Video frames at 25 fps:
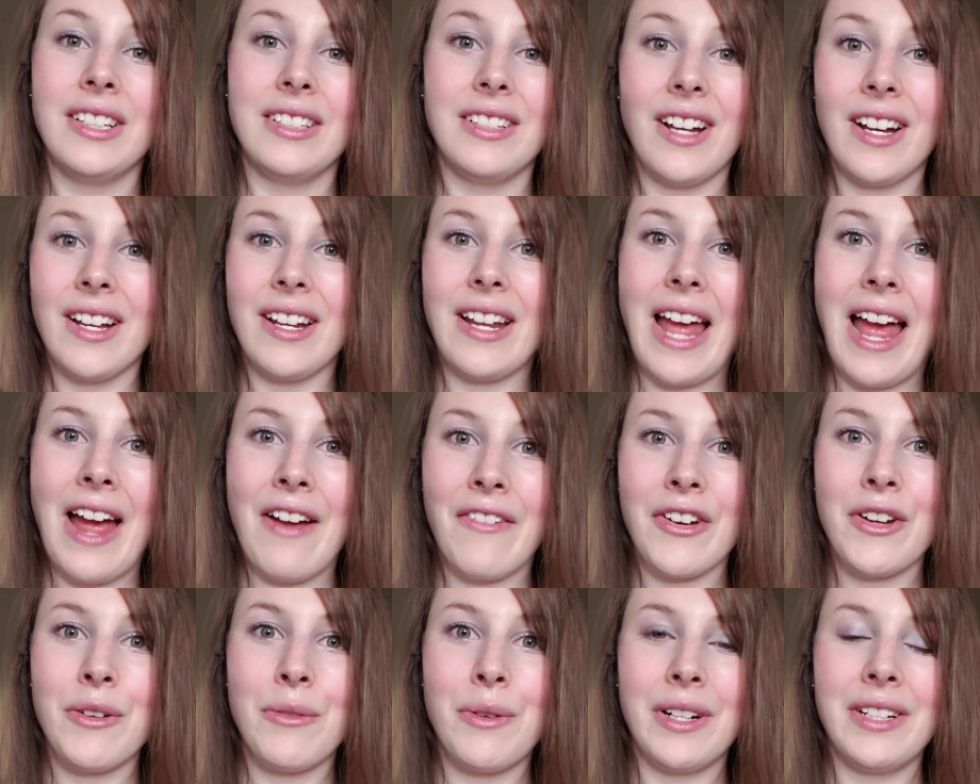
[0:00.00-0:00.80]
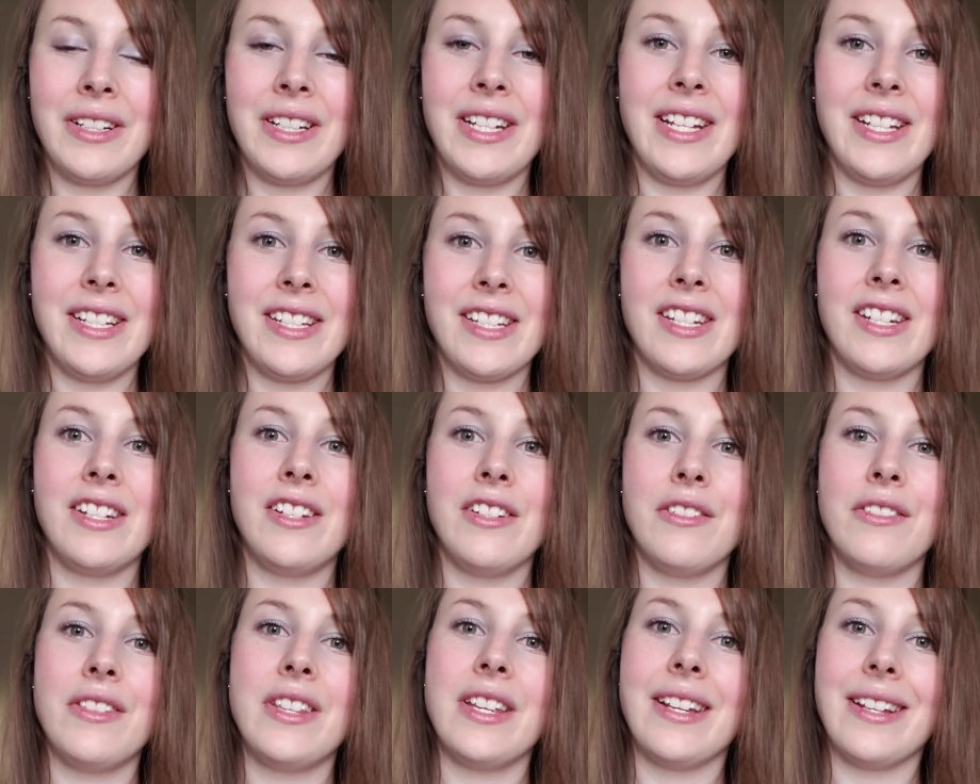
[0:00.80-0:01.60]
Not everyone needs to
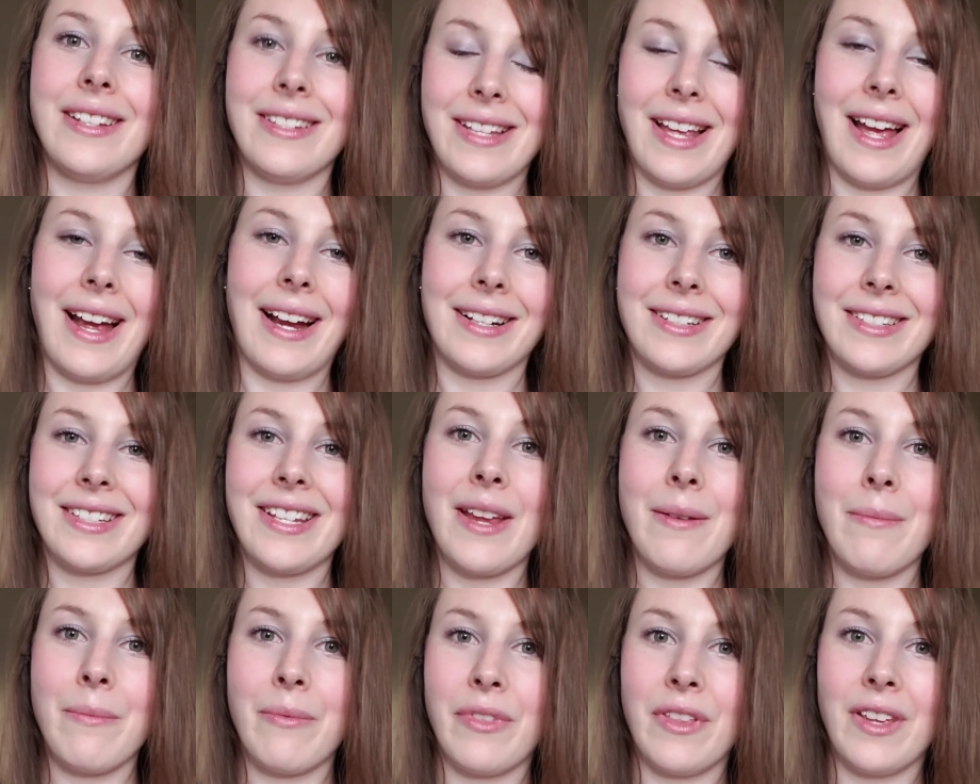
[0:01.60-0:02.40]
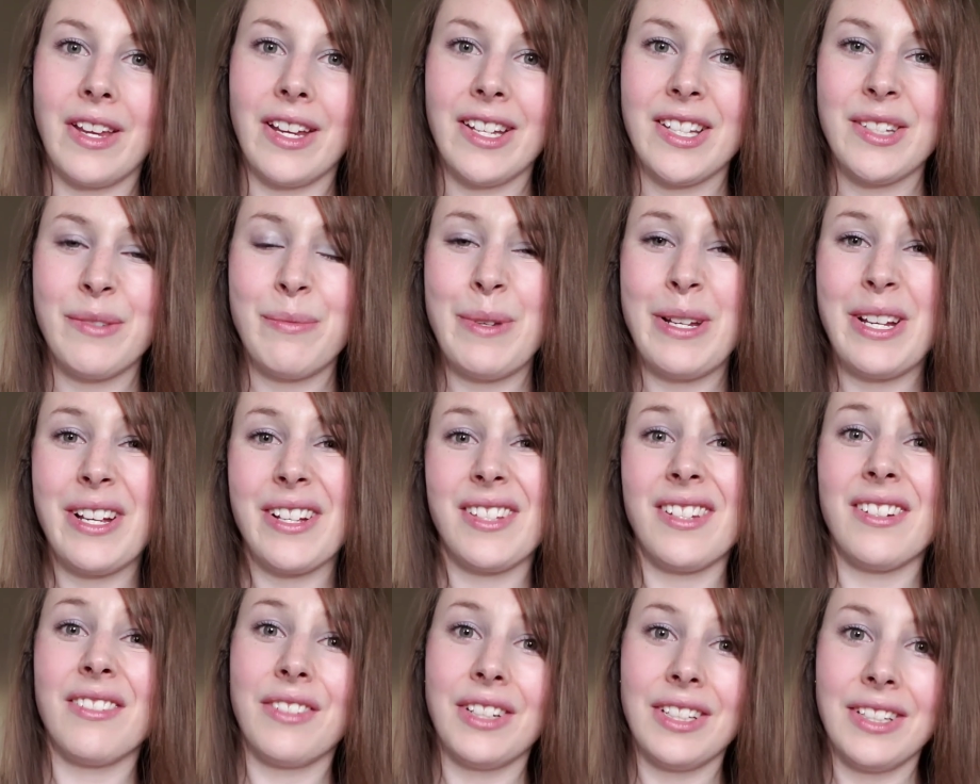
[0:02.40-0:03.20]
do the exact same things
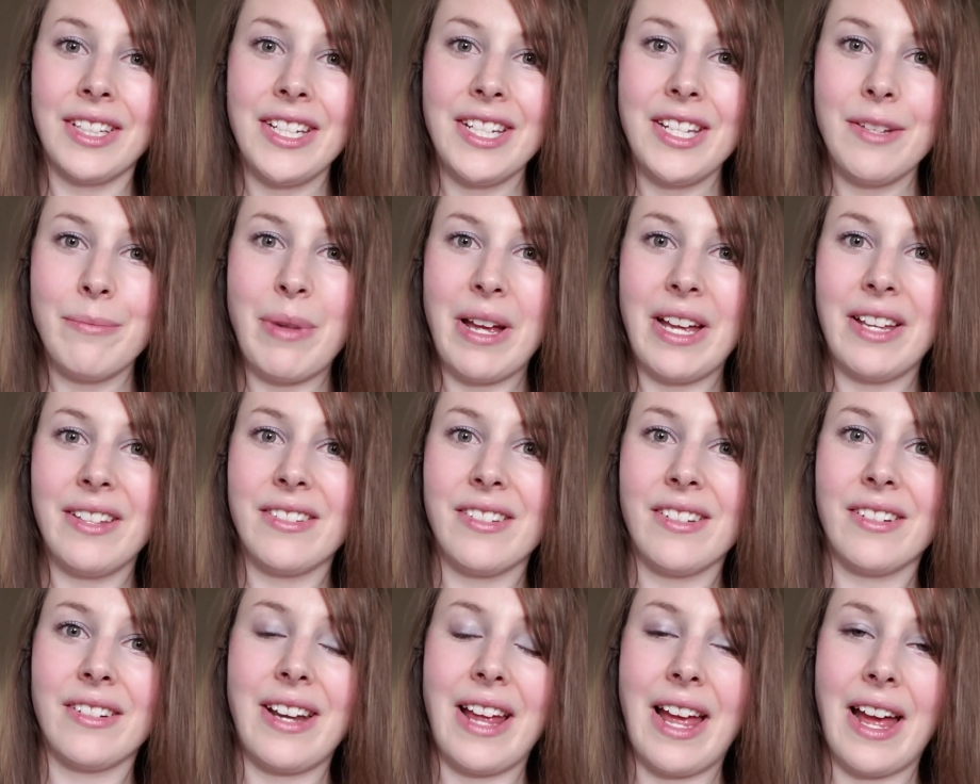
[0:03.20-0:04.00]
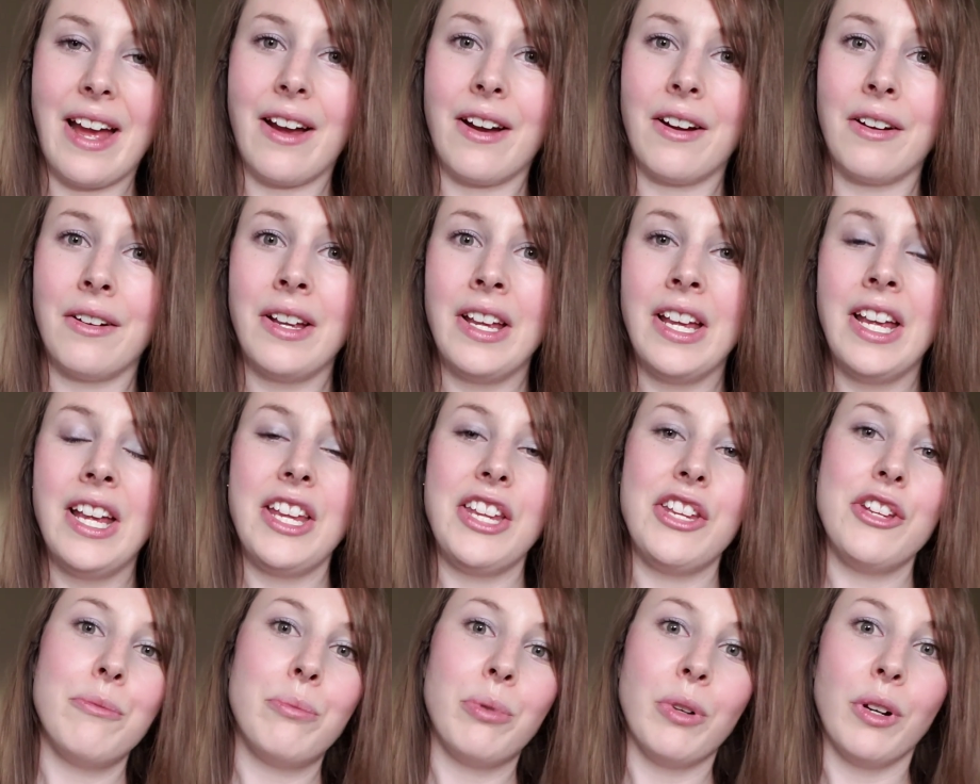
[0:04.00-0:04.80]
because it really depends on how
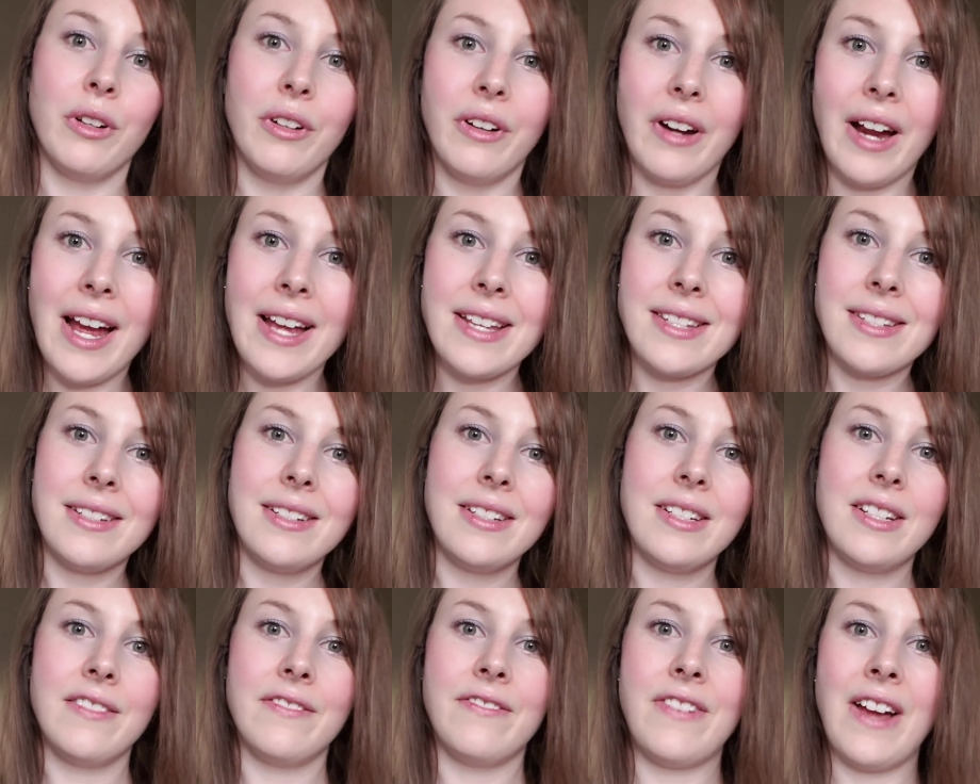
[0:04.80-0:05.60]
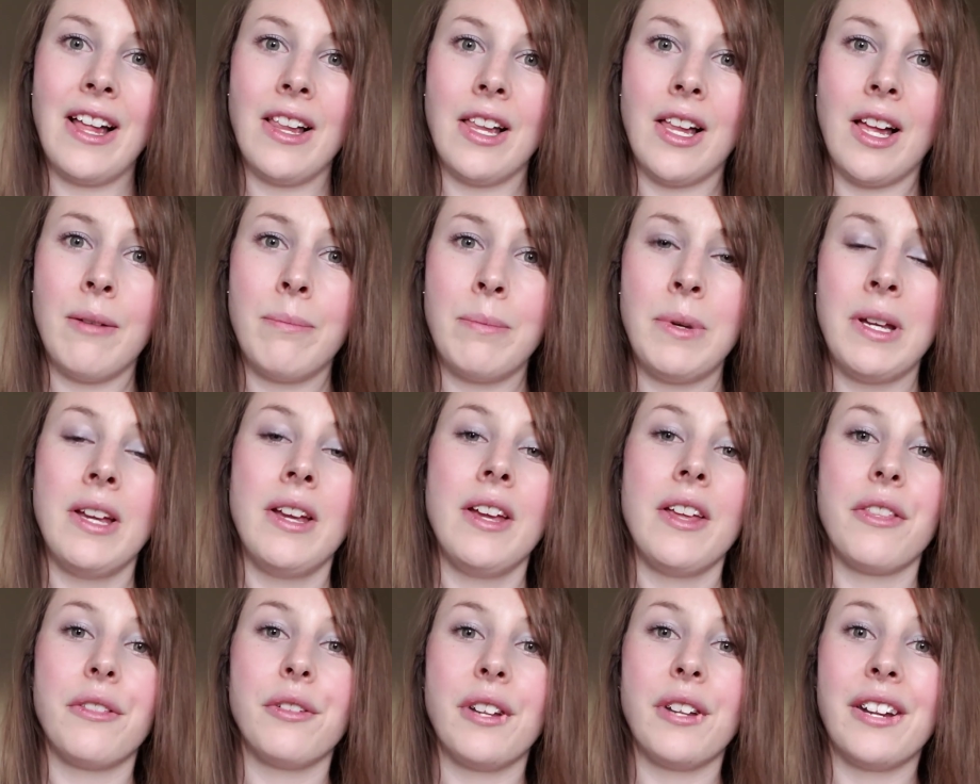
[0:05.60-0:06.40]
you progress and develop
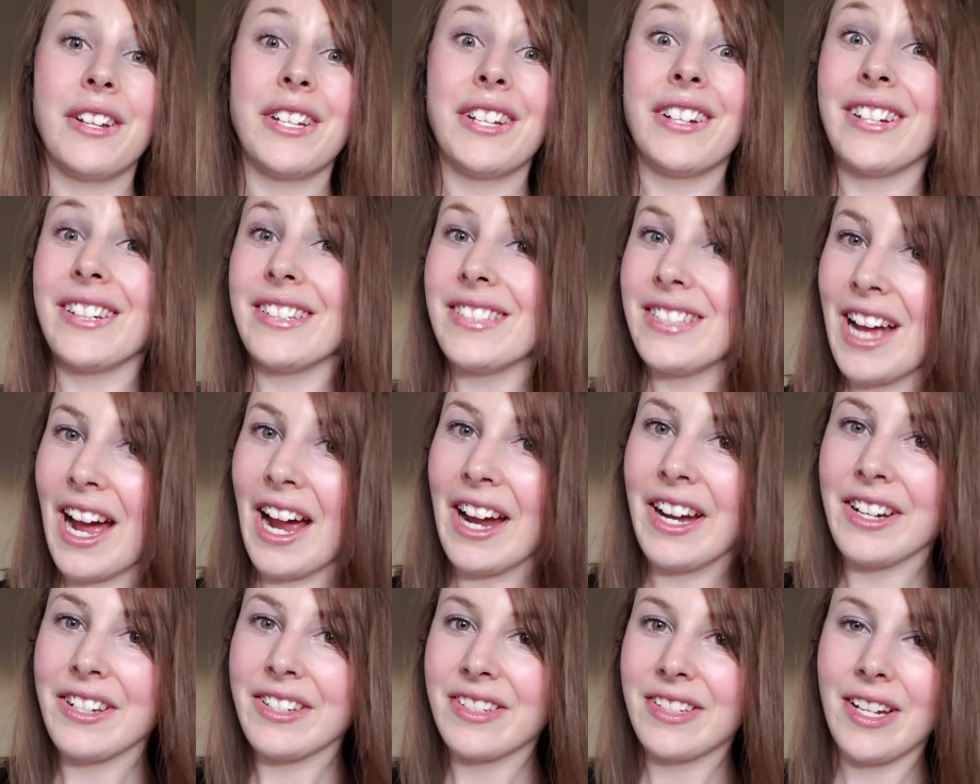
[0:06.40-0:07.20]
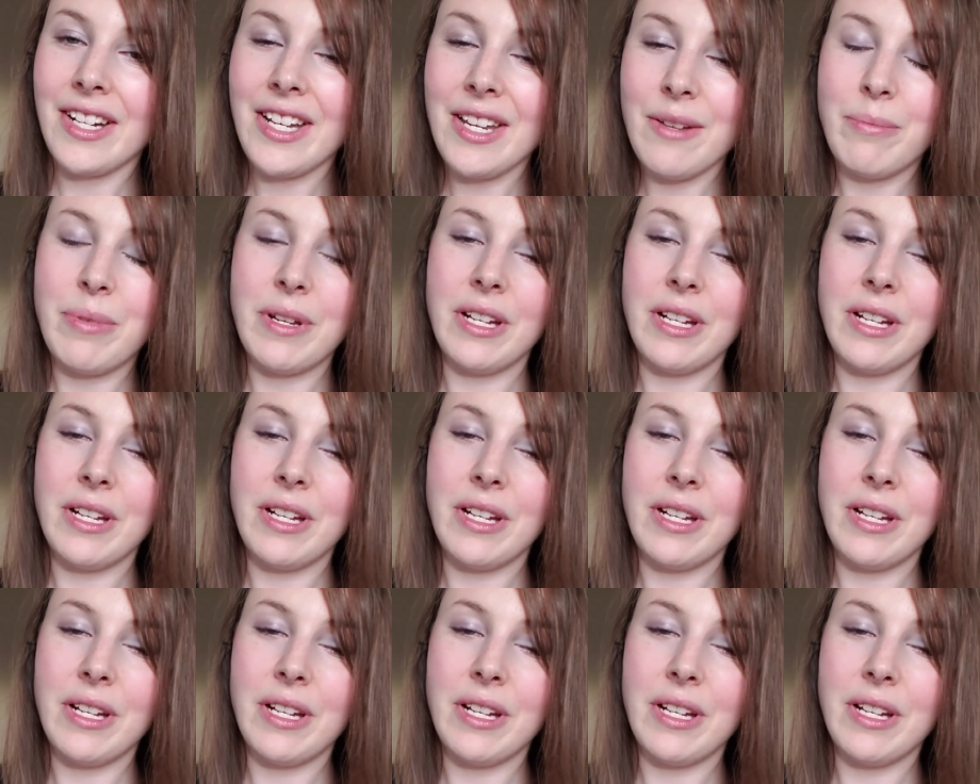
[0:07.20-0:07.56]
throughout your entire study